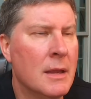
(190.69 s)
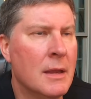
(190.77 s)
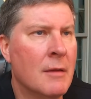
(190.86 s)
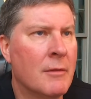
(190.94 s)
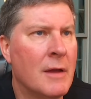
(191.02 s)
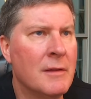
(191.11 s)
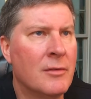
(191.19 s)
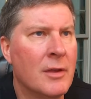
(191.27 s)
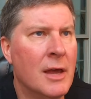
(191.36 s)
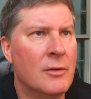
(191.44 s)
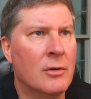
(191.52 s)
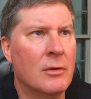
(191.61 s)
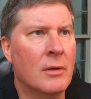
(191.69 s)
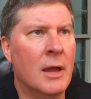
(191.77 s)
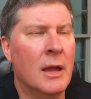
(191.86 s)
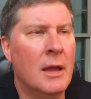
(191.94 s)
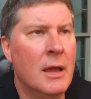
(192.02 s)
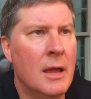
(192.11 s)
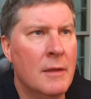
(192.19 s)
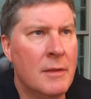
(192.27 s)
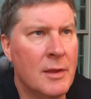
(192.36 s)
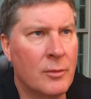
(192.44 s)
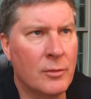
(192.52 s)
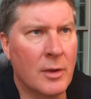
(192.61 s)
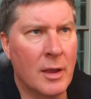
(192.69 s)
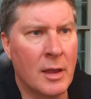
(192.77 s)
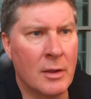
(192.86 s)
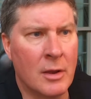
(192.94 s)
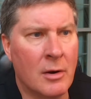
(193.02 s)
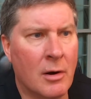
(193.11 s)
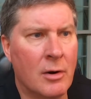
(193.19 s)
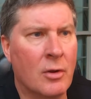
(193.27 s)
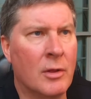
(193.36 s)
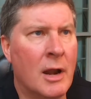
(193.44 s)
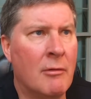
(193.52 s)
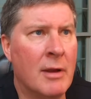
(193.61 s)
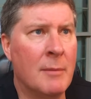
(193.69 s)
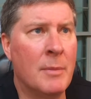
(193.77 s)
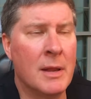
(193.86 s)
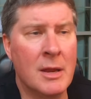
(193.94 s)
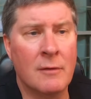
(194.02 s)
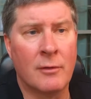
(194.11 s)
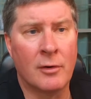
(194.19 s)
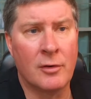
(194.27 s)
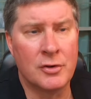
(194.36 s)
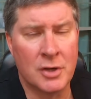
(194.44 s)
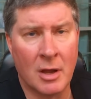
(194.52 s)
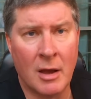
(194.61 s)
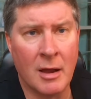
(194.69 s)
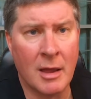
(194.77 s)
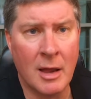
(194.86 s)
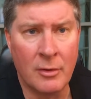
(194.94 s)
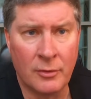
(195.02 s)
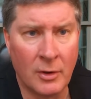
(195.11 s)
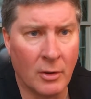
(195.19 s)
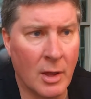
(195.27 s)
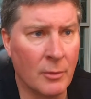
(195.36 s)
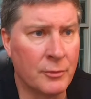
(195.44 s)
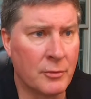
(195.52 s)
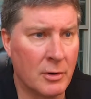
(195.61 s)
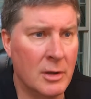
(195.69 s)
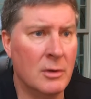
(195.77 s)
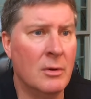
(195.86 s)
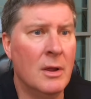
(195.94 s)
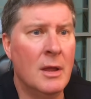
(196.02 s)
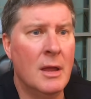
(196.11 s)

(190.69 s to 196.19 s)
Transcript: I've got this other, this was an article I read by the University of Chicago, still holds true.